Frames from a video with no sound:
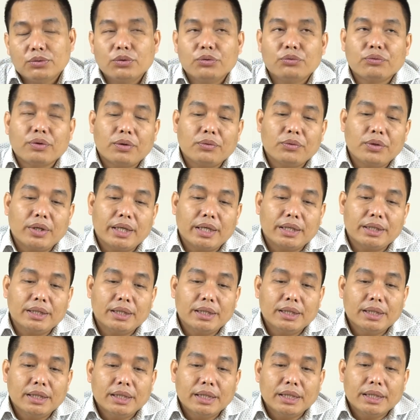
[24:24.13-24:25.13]
we found that
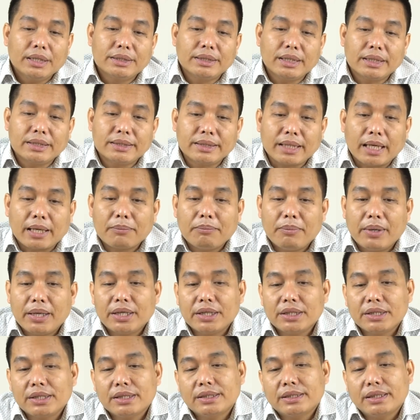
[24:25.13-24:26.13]
the Chakma
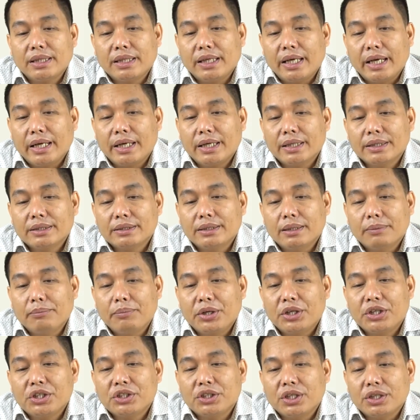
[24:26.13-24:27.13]
resistance against the
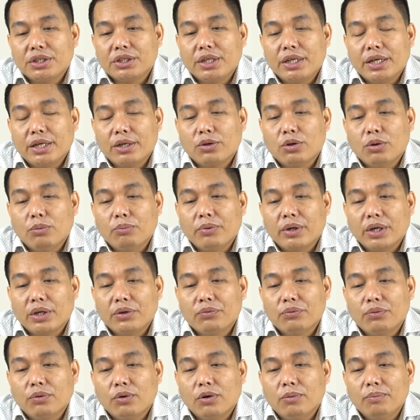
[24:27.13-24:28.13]
British East India Company
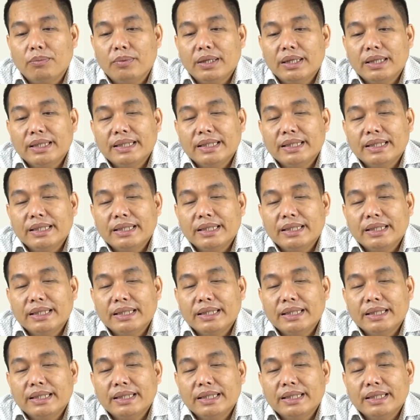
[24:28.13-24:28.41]
from